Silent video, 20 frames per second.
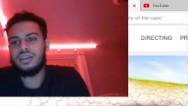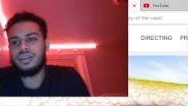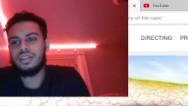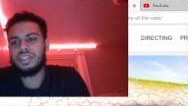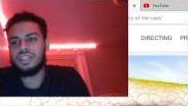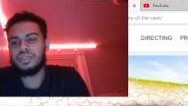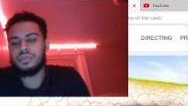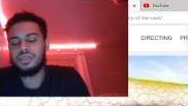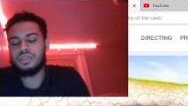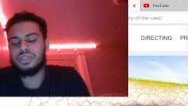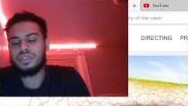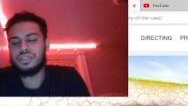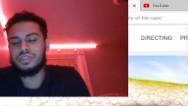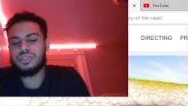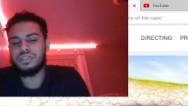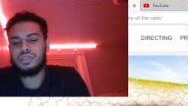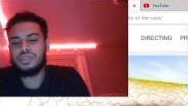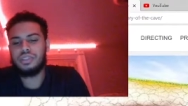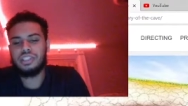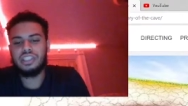express our
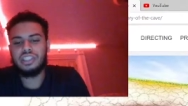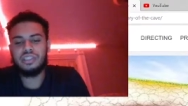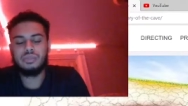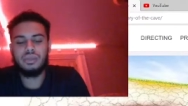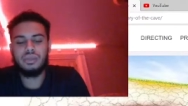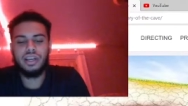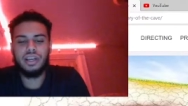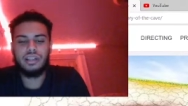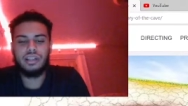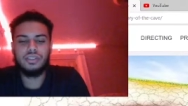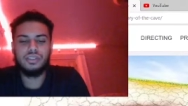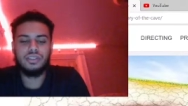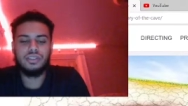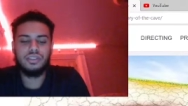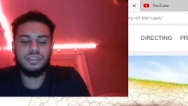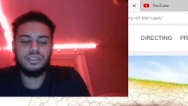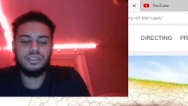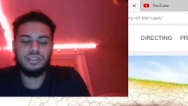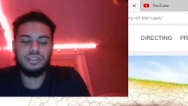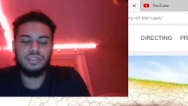unique pattern
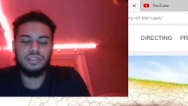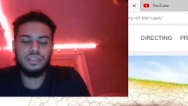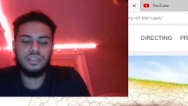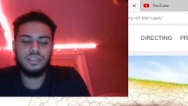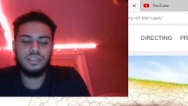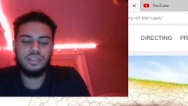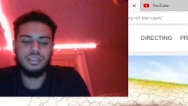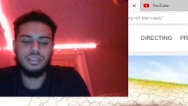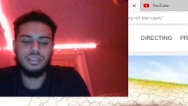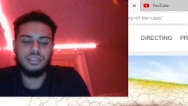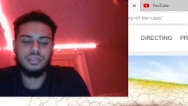of uh,